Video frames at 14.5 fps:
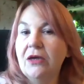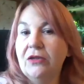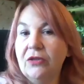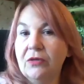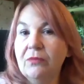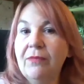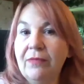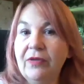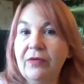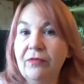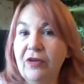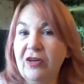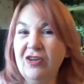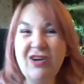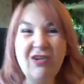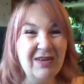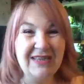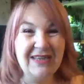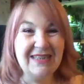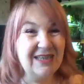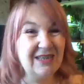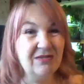That you don't
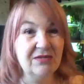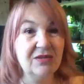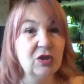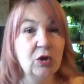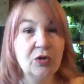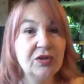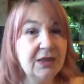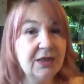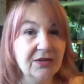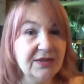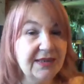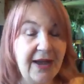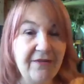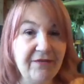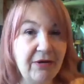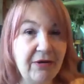really see tulsi on sale